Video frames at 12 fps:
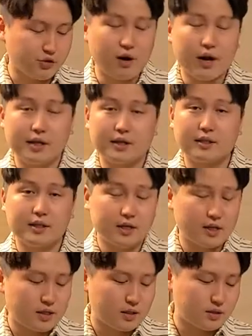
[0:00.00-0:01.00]
try
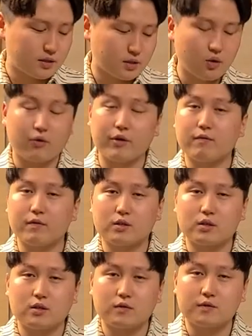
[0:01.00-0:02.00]
uh, the Korean
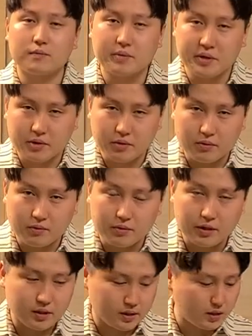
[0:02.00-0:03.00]
version of the beer
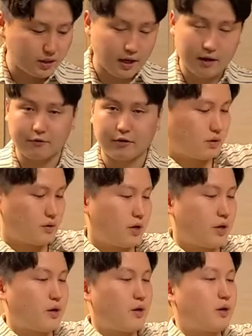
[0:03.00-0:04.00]
Corona, Cafri. So
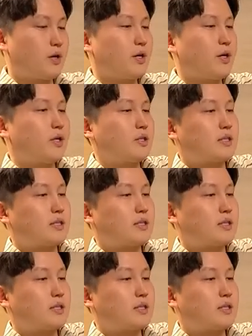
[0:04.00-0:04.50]
here is